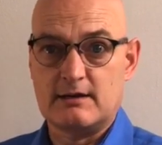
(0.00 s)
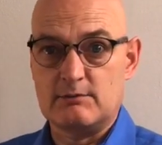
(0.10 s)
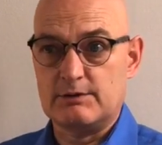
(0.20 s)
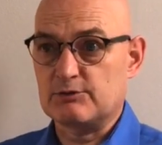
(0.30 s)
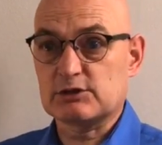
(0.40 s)

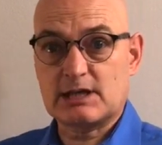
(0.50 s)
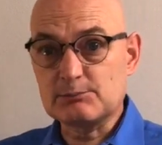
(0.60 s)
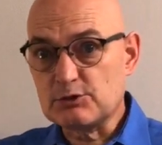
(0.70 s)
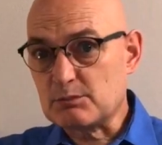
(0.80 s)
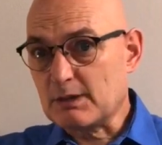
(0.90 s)
We've not come
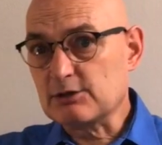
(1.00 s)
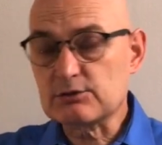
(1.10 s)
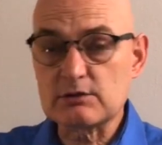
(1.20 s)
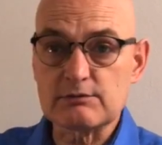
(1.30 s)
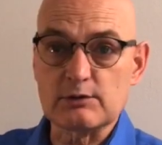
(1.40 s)
to the
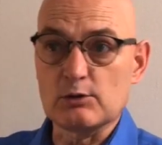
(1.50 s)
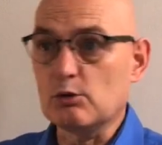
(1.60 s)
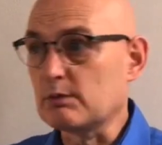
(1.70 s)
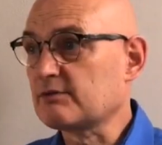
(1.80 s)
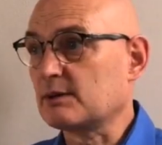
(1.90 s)
mountain of the law.
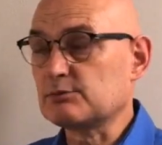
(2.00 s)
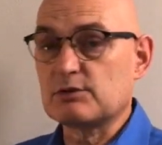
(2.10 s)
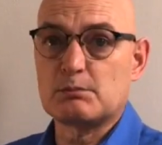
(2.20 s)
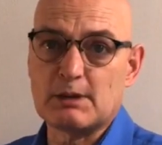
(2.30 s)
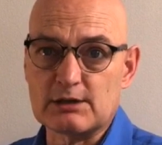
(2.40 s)
We've come to
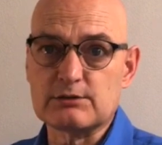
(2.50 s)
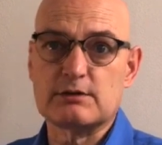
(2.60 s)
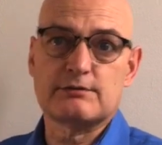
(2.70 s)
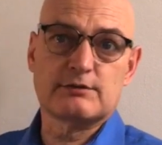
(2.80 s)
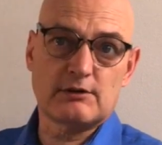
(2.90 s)
the mountain
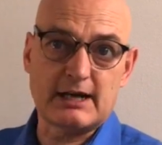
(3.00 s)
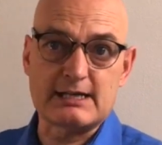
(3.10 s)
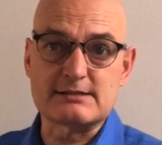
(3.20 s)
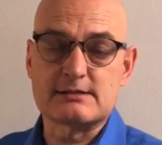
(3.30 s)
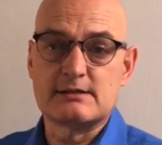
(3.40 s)
of
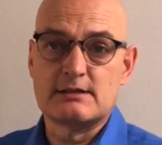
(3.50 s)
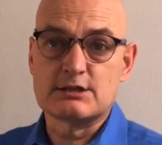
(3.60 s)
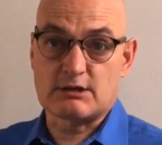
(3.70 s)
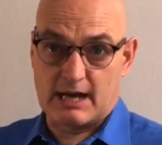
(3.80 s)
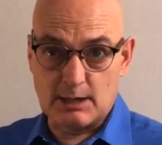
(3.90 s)
grace.
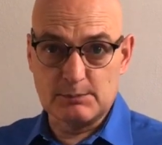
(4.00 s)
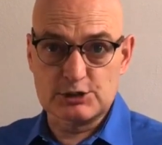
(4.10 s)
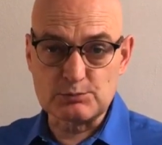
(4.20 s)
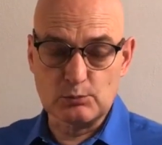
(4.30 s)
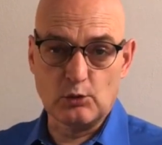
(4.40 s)
So how
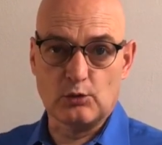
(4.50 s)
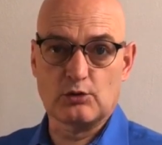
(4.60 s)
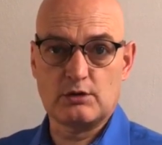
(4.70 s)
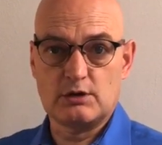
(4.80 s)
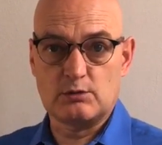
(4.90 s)
much
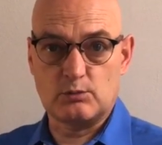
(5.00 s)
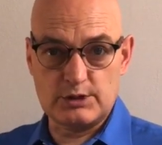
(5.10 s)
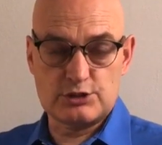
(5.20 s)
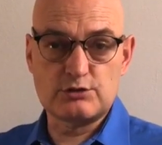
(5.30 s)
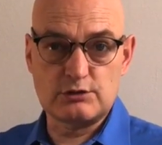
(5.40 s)
more we
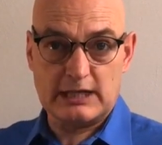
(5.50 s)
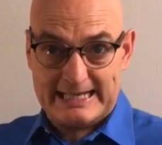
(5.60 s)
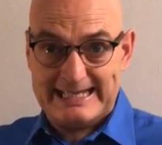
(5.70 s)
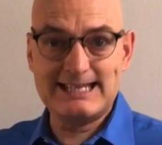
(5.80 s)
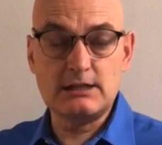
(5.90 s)
should
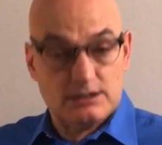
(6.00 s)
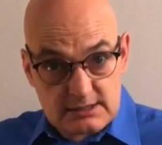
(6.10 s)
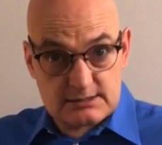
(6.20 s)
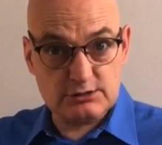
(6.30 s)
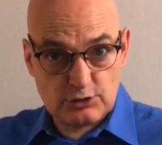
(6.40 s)
heed
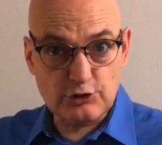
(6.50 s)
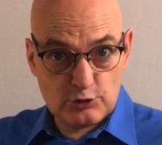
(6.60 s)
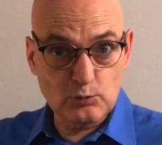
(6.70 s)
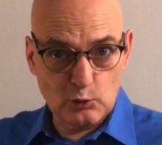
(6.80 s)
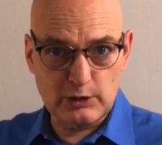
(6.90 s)
this
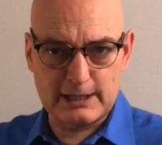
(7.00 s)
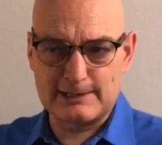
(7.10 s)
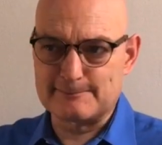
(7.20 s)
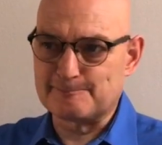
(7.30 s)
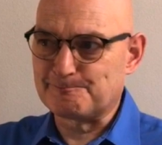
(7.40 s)
stern warning?
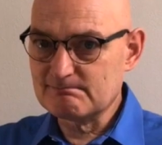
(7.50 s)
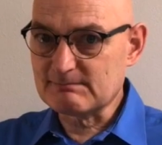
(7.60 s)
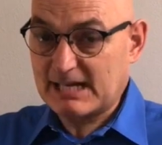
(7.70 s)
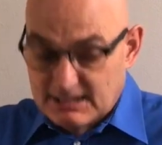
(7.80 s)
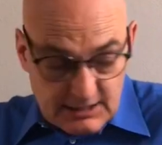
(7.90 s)

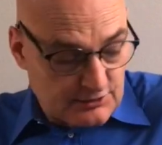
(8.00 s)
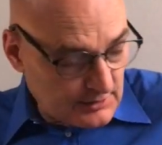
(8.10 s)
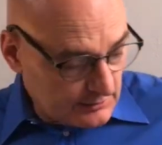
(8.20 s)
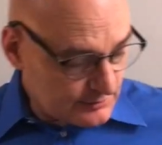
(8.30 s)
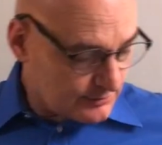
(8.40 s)
And did you
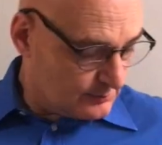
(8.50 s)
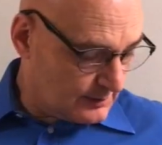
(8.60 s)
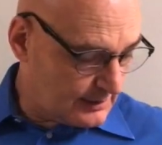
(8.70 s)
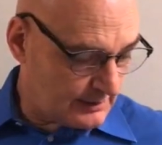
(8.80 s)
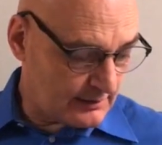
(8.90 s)
notice the
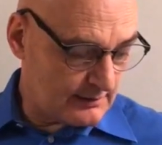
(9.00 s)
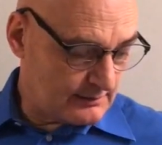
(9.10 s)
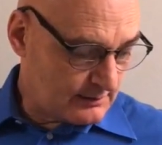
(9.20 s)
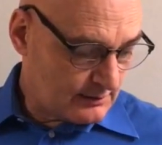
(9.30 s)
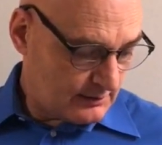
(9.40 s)
wording
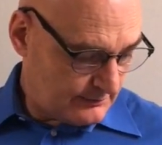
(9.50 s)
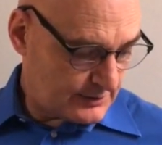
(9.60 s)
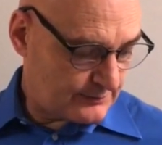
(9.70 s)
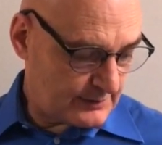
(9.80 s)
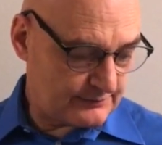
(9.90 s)
of
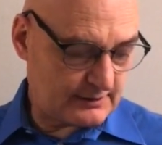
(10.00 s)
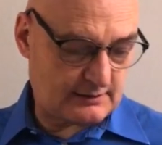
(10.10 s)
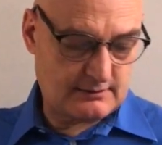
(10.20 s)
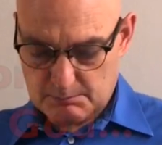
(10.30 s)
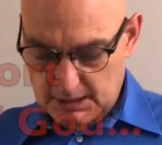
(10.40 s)
verse
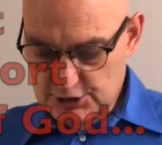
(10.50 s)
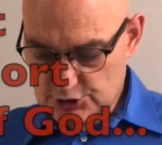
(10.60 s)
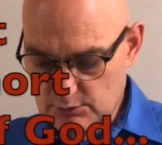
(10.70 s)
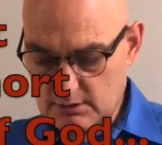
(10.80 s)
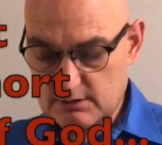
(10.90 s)
15? Make
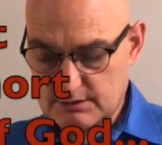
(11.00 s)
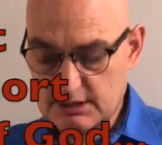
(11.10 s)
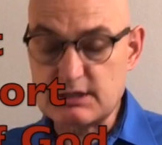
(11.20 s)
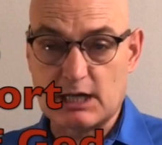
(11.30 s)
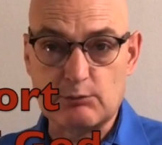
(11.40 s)
sure
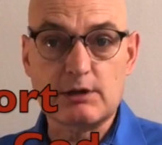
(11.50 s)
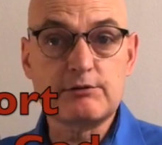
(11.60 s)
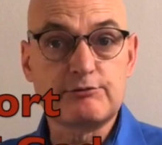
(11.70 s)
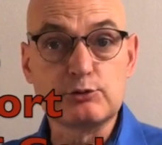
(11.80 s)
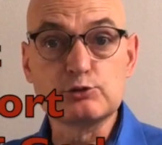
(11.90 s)
that no one
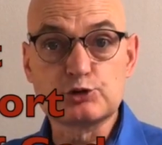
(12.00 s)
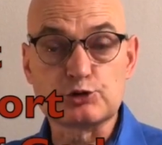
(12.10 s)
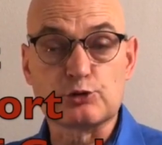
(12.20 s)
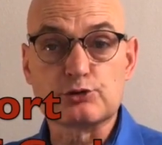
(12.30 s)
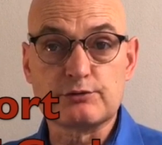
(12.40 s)
falls
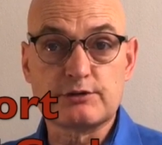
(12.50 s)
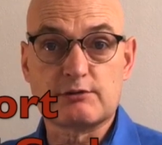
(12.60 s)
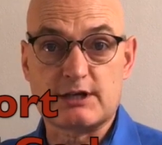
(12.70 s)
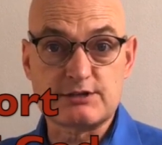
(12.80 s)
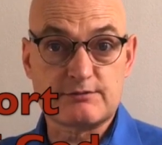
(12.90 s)
short of the
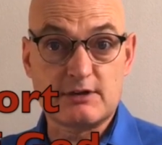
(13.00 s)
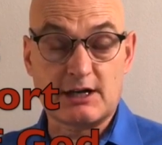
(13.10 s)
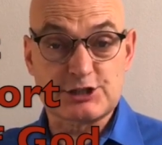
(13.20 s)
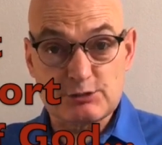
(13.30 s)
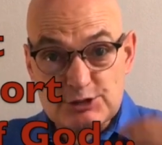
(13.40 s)
grace of
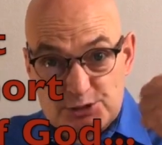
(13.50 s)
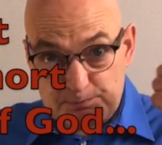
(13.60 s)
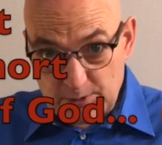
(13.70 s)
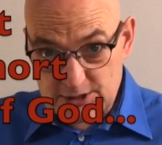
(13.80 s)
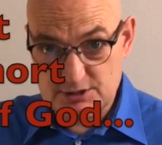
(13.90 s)
God. So it's
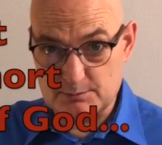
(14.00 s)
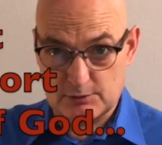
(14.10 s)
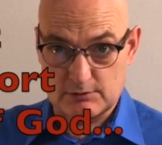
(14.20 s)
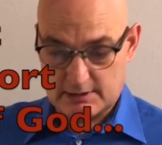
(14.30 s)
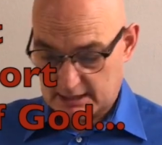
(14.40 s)

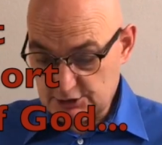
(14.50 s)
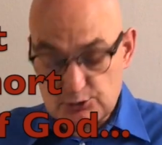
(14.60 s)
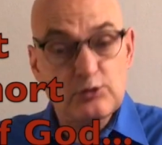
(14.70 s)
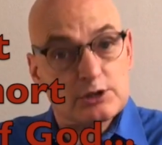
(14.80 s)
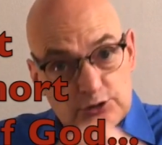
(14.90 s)
possible. He's
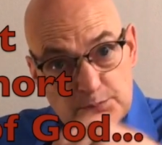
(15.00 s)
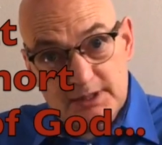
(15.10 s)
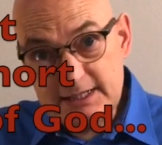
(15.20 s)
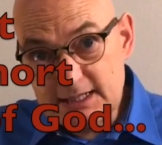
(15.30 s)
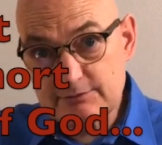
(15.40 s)
talking to
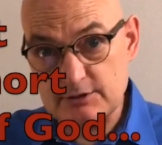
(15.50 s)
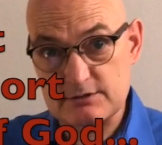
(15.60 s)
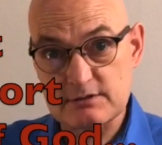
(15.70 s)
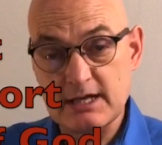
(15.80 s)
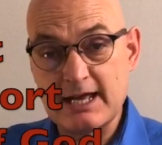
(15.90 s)

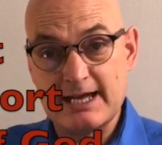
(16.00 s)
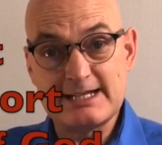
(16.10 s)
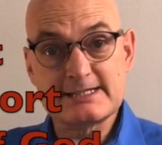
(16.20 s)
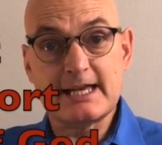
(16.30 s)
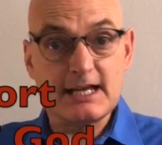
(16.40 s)
believers, and
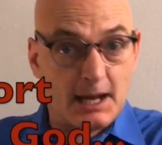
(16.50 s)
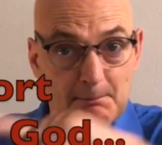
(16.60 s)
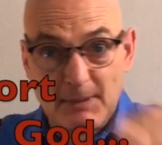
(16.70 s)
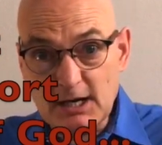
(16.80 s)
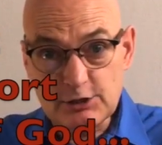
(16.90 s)
he's saying, among